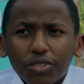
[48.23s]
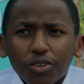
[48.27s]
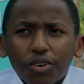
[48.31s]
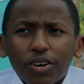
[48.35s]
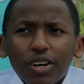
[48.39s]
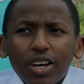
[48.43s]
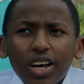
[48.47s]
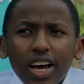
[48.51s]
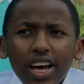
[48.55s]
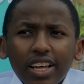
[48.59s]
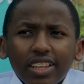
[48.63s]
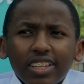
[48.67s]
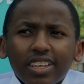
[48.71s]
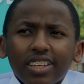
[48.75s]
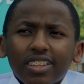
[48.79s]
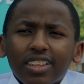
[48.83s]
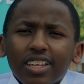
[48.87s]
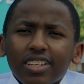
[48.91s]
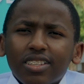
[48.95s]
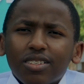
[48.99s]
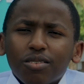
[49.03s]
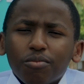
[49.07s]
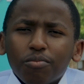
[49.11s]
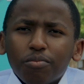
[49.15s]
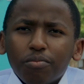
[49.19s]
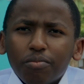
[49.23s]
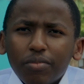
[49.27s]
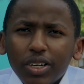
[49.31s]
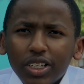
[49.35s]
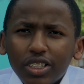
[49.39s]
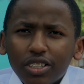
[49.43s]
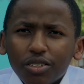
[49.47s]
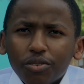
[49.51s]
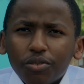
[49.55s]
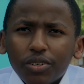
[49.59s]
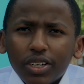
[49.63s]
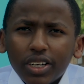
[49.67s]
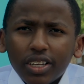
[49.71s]
So I think that's a
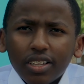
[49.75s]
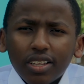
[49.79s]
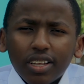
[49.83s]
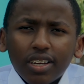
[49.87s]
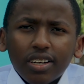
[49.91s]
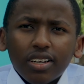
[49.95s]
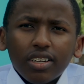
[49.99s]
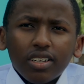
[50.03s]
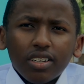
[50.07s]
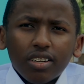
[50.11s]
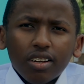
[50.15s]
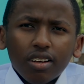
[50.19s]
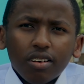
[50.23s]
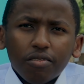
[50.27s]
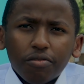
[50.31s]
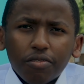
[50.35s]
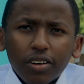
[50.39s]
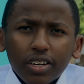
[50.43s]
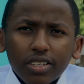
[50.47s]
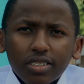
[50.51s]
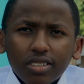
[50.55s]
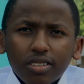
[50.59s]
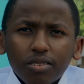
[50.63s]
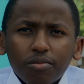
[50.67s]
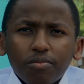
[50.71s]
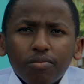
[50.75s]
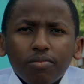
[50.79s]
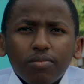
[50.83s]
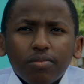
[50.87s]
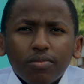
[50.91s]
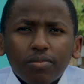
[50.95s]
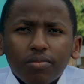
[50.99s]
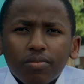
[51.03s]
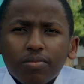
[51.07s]
major way that it affects them.